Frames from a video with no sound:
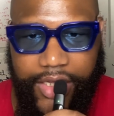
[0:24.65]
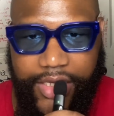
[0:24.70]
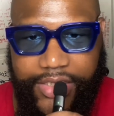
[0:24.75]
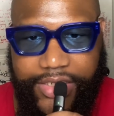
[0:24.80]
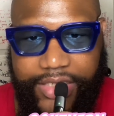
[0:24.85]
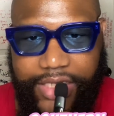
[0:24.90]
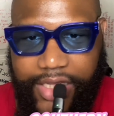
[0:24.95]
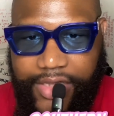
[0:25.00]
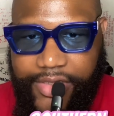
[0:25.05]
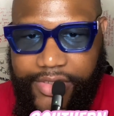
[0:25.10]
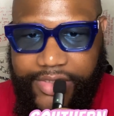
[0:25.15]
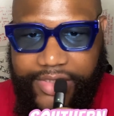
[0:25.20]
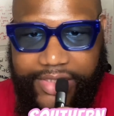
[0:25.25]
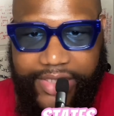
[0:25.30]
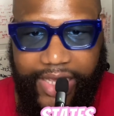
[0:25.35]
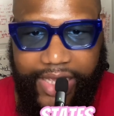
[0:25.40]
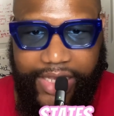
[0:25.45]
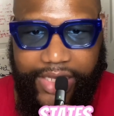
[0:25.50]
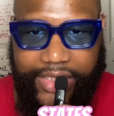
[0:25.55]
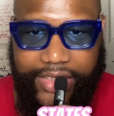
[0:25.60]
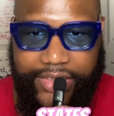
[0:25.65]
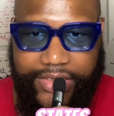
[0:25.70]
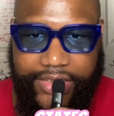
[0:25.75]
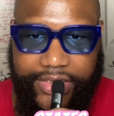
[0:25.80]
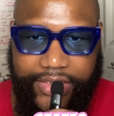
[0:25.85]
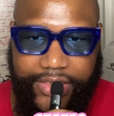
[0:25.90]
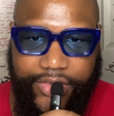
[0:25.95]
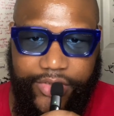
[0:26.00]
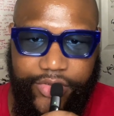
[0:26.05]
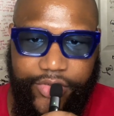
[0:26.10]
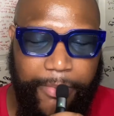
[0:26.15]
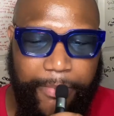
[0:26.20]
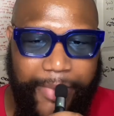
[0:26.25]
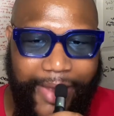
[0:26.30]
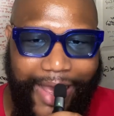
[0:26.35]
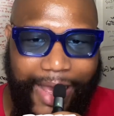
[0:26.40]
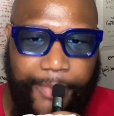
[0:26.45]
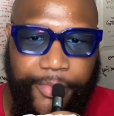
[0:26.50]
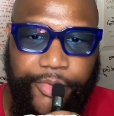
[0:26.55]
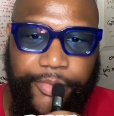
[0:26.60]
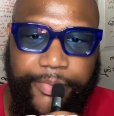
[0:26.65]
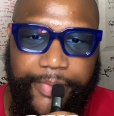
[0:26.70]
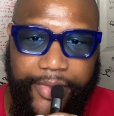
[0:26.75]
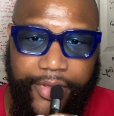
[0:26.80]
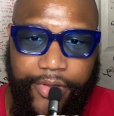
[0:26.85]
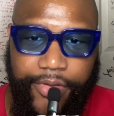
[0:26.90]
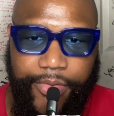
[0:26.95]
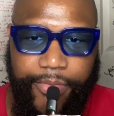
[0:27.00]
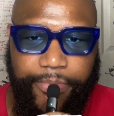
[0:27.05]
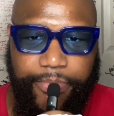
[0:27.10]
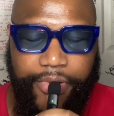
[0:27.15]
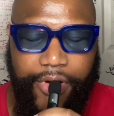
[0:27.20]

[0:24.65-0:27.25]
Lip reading: Southern states, the Bible Belt,